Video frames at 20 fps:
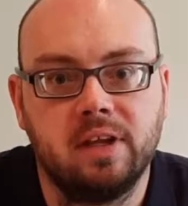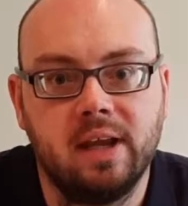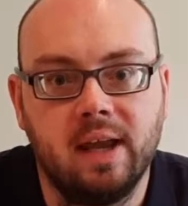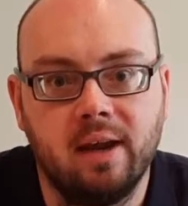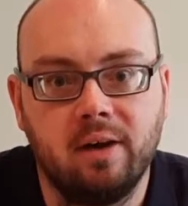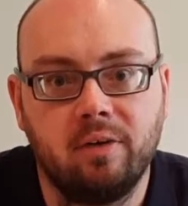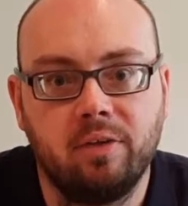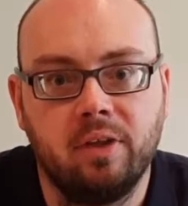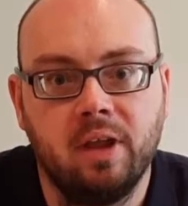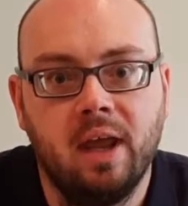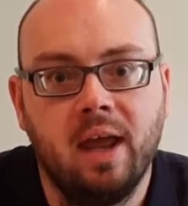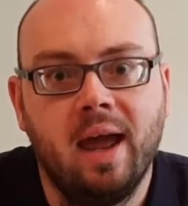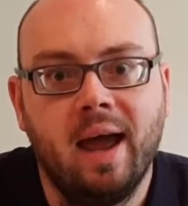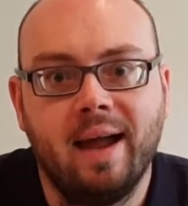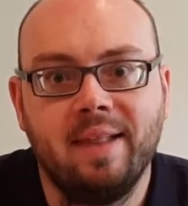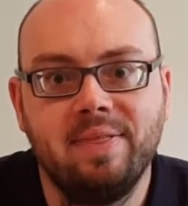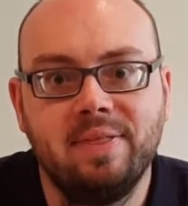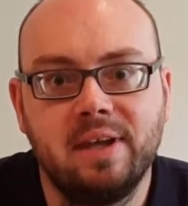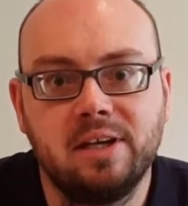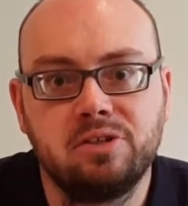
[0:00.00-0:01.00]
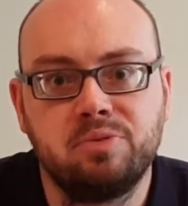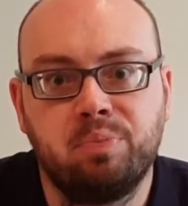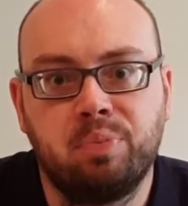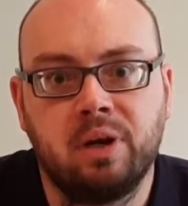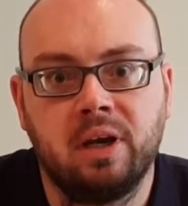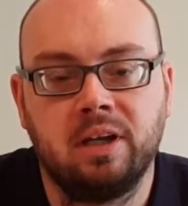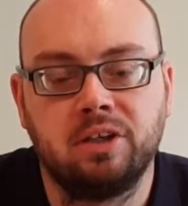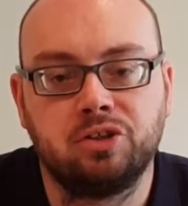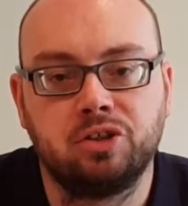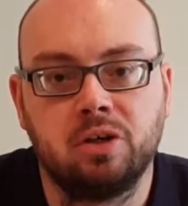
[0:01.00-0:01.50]
the Earth, and this
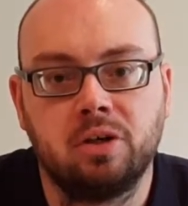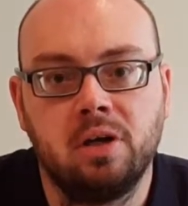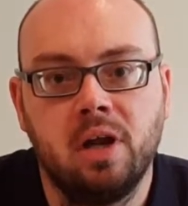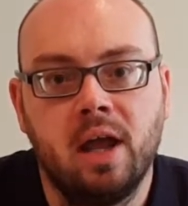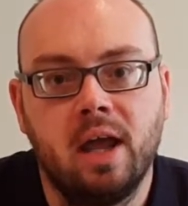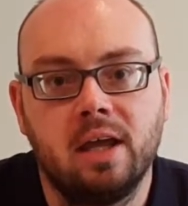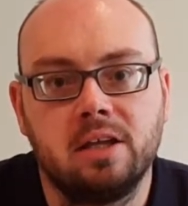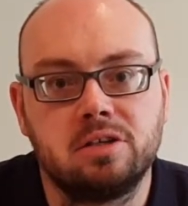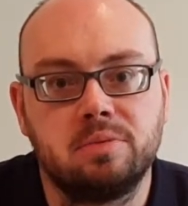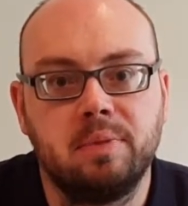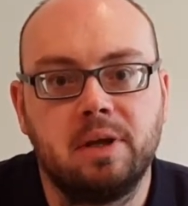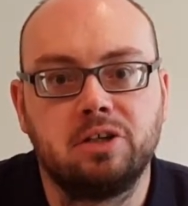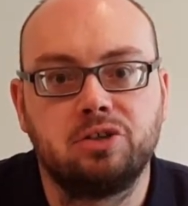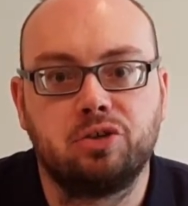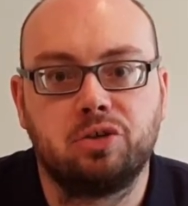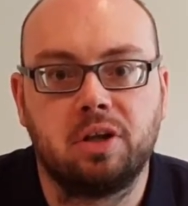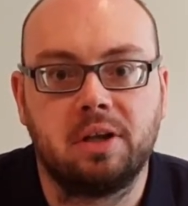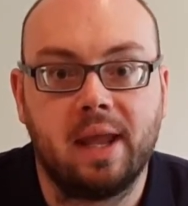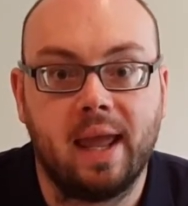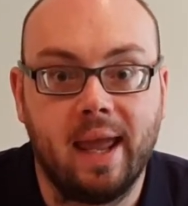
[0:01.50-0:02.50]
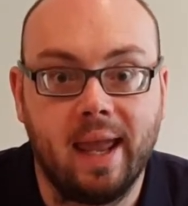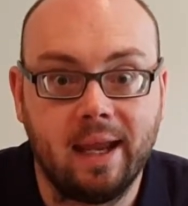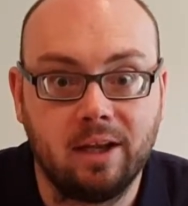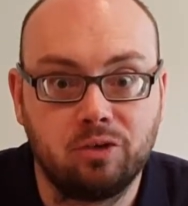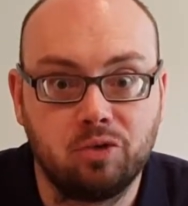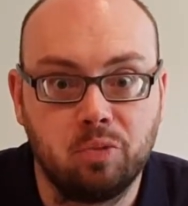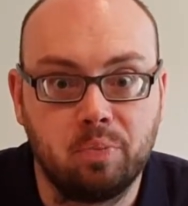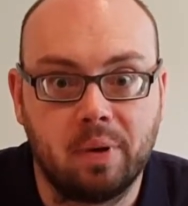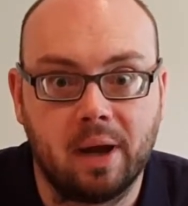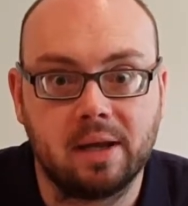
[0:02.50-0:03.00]
pressure is measured in
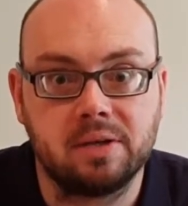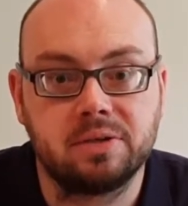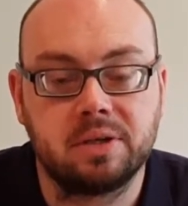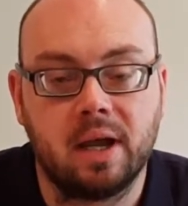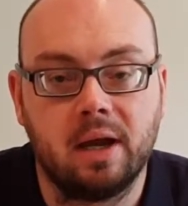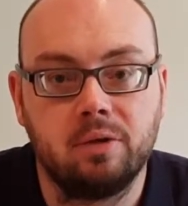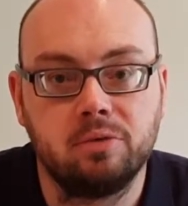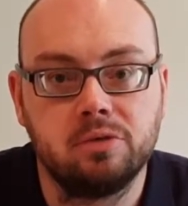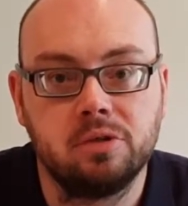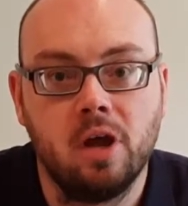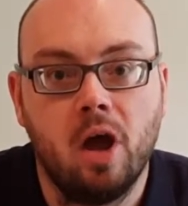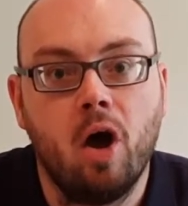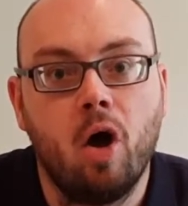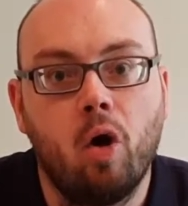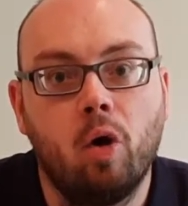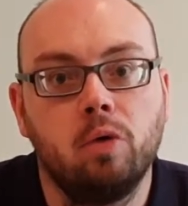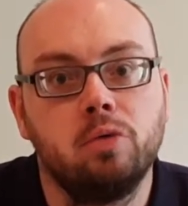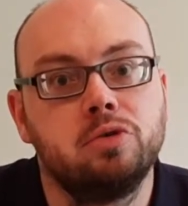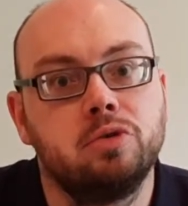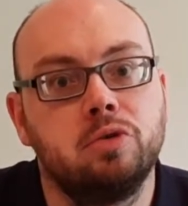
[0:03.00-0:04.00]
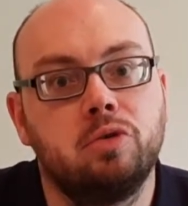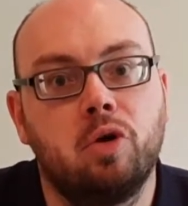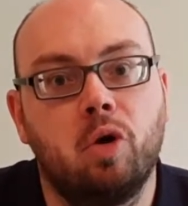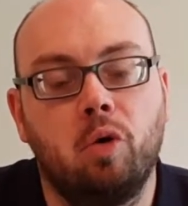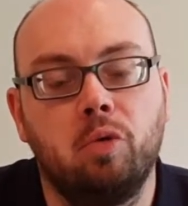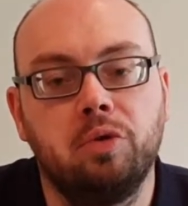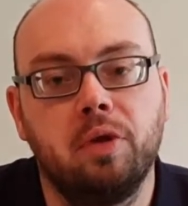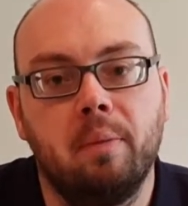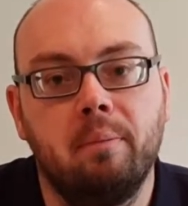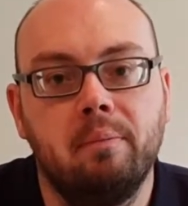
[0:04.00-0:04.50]
hectopascals, also
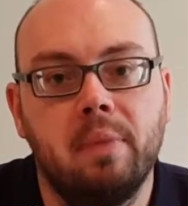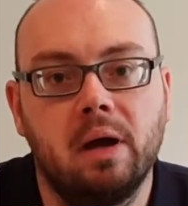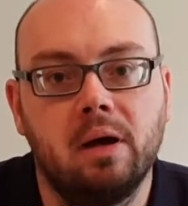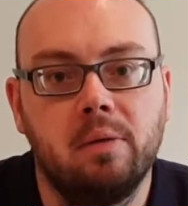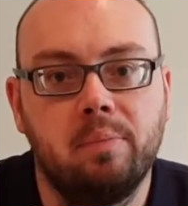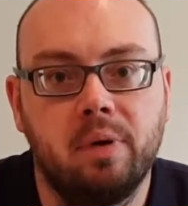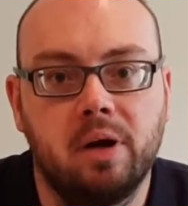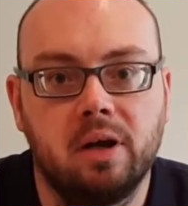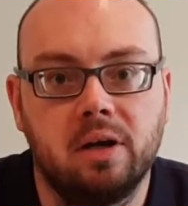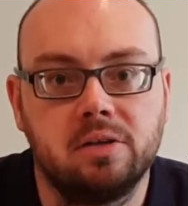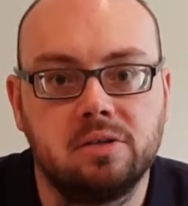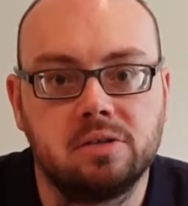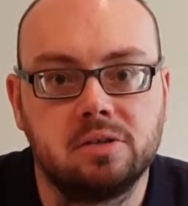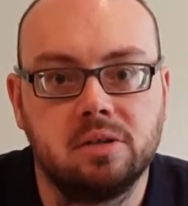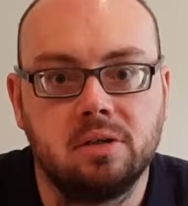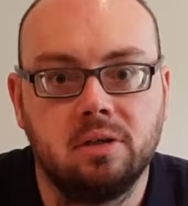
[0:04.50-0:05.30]
called millibars.